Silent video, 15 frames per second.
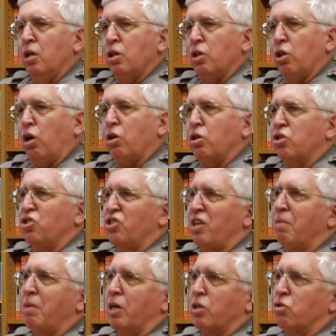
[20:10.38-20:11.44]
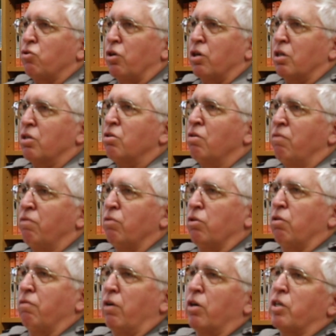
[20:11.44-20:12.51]
large semi-trucks
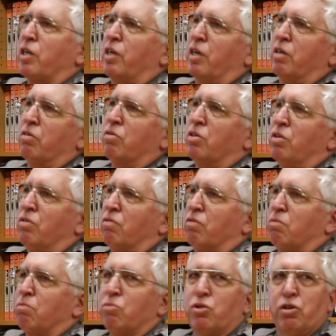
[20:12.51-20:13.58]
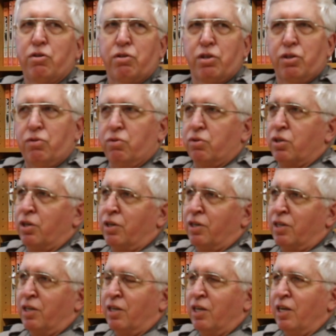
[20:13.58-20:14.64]
full of archives from Syracuse.
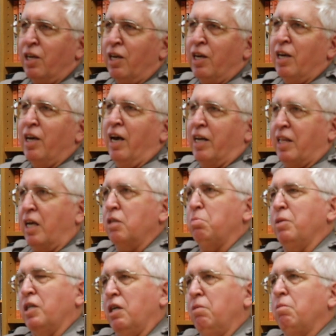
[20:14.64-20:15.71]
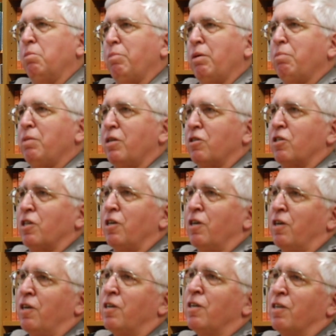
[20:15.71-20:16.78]
And that's been keeping me busy
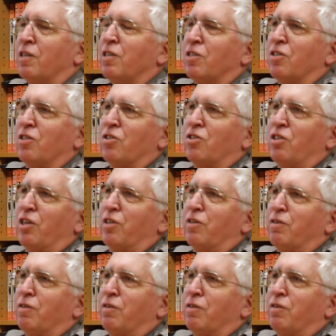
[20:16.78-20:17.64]
since then.